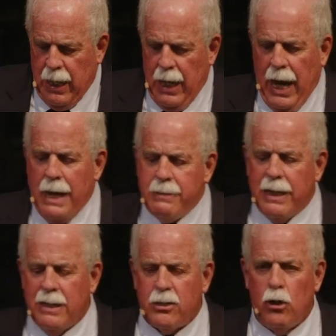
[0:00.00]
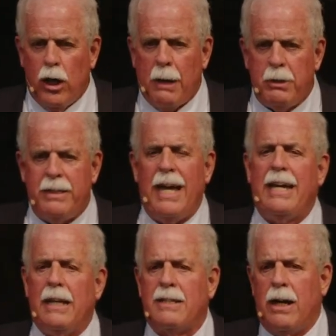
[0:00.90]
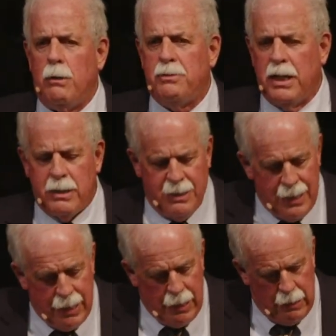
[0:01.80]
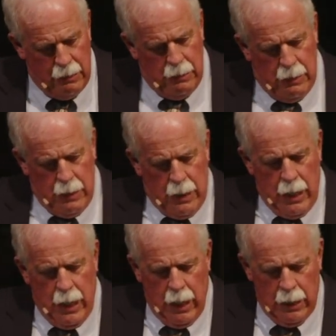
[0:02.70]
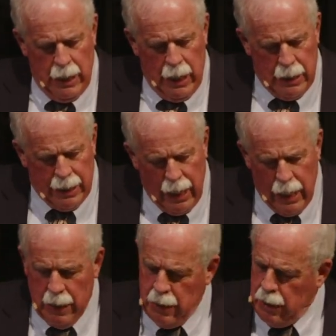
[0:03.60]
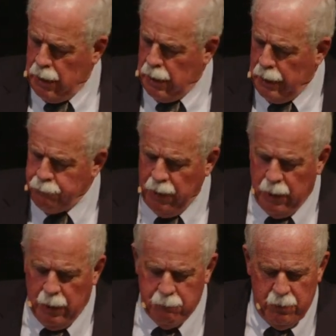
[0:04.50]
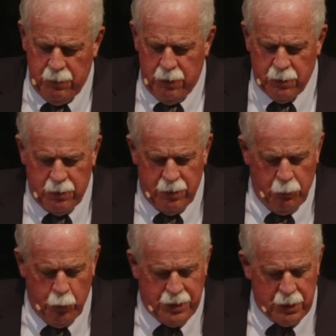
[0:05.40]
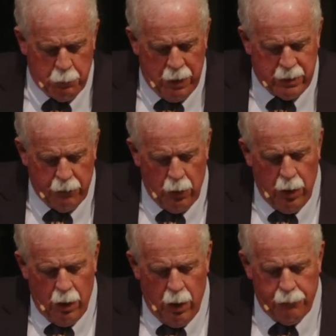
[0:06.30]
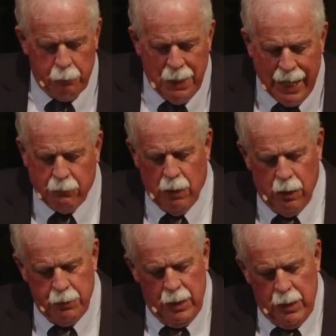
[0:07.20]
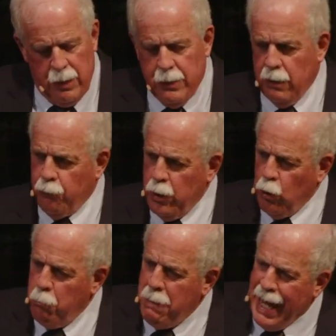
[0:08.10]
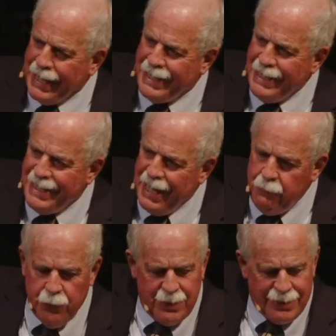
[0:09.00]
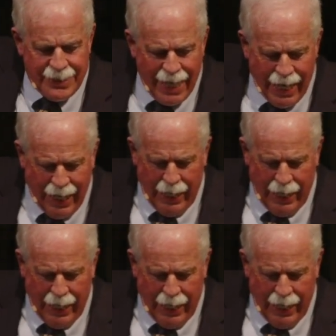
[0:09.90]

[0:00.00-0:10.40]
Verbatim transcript: I think it's good. I'm going to take you to Psalm 16. And, and again, uh, uh, just with this much of a, uh, of a background, that if we go back to David's day,